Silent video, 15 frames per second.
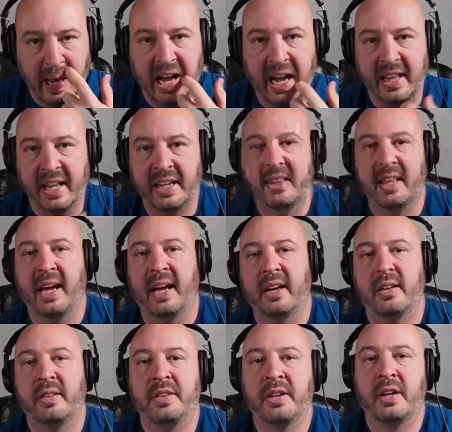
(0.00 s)
I like that.
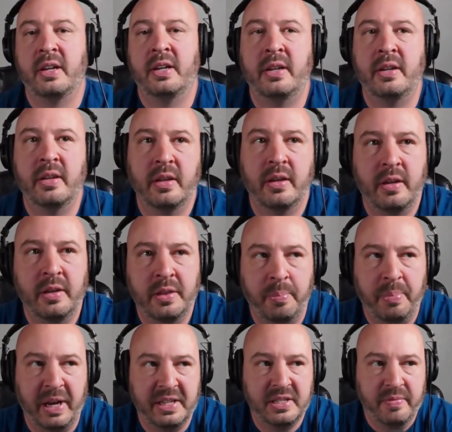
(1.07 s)
The the
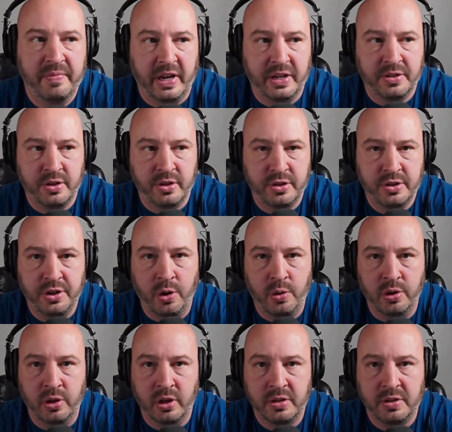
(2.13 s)
best investors
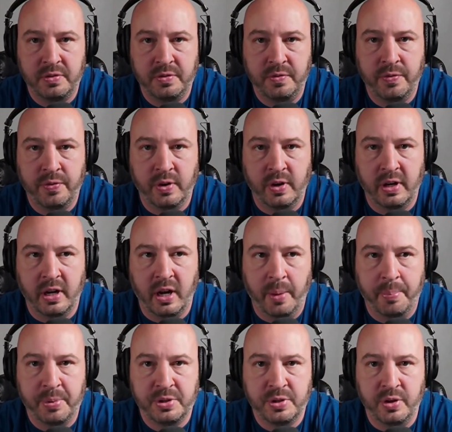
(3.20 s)
don't look for an
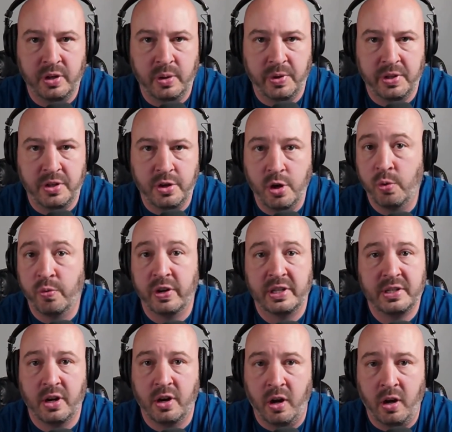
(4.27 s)
opportunity with no
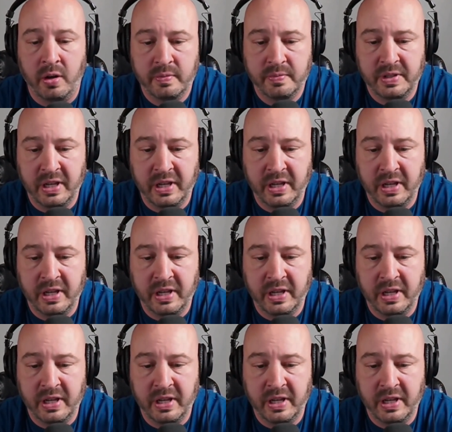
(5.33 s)
risk at all.